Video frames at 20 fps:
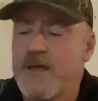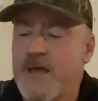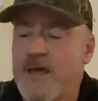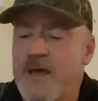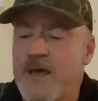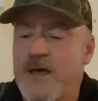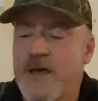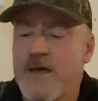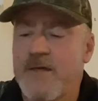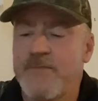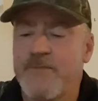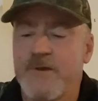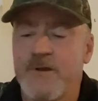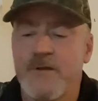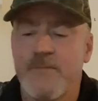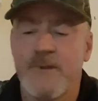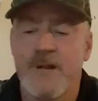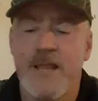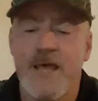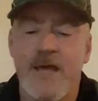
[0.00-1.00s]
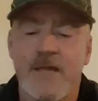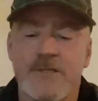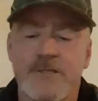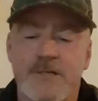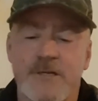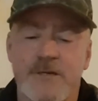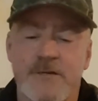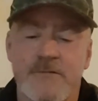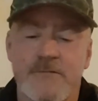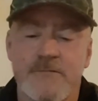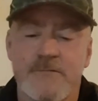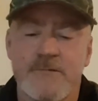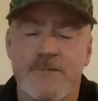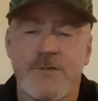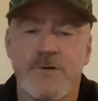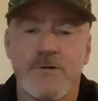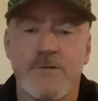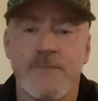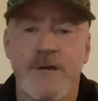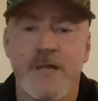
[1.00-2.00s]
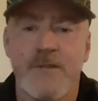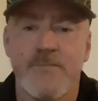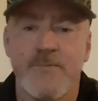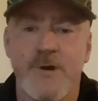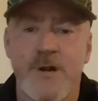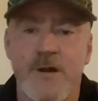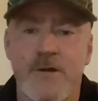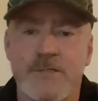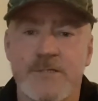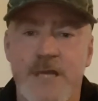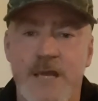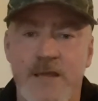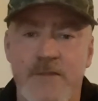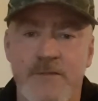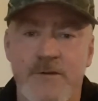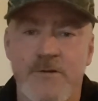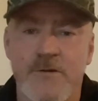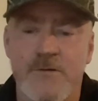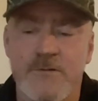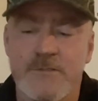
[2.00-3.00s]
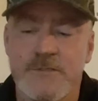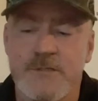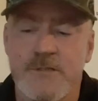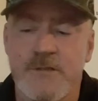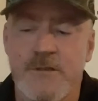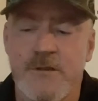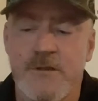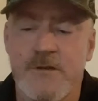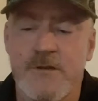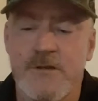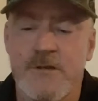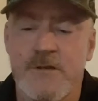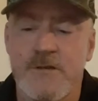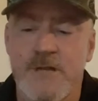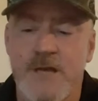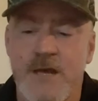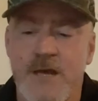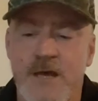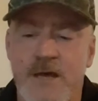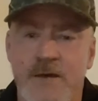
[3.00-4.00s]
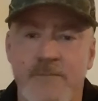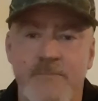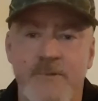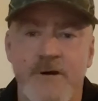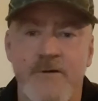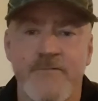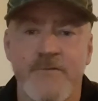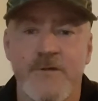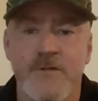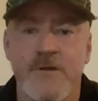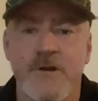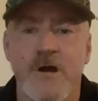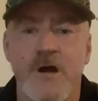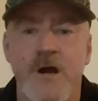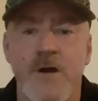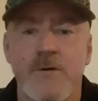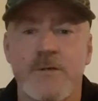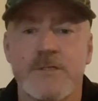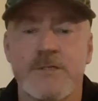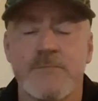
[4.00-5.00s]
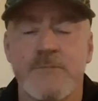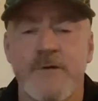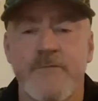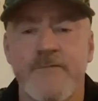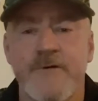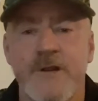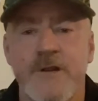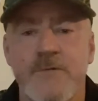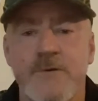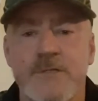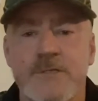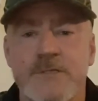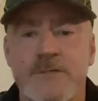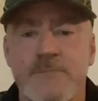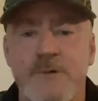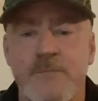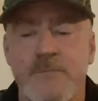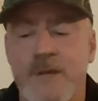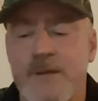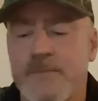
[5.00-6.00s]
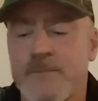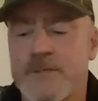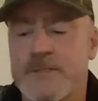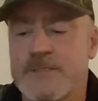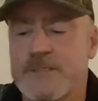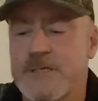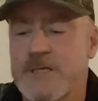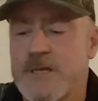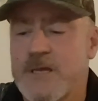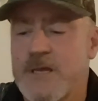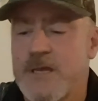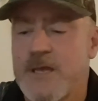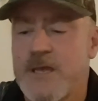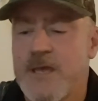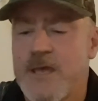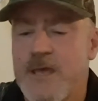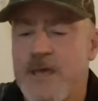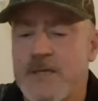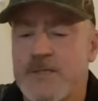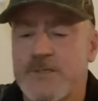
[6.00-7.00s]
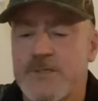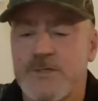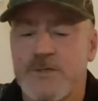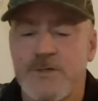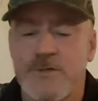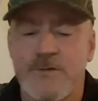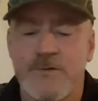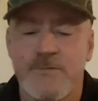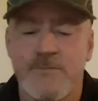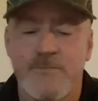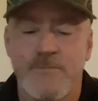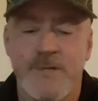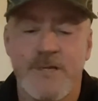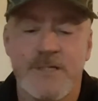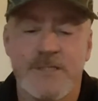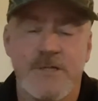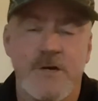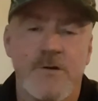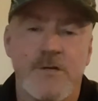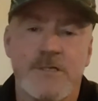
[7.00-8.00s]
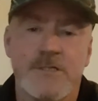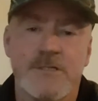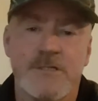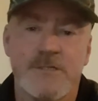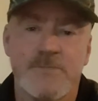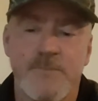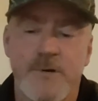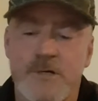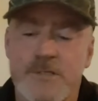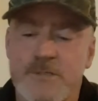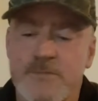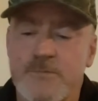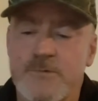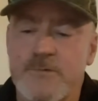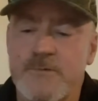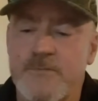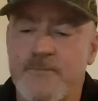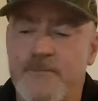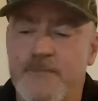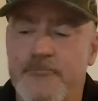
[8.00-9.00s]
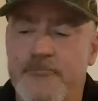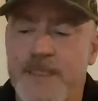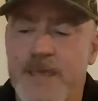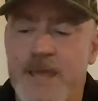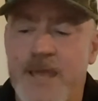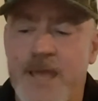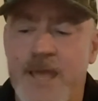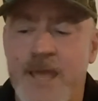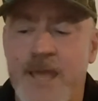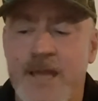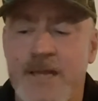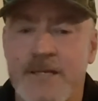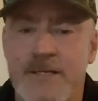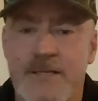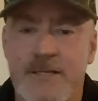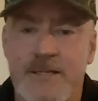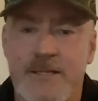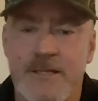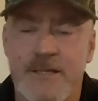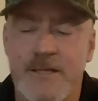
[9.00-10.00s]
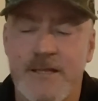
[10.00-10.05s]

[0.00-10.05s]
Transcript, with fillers: that I'm allowed to talk about the pros and the cons of the unit. I feel that I owe it to my followers and my members to be as honest as possible and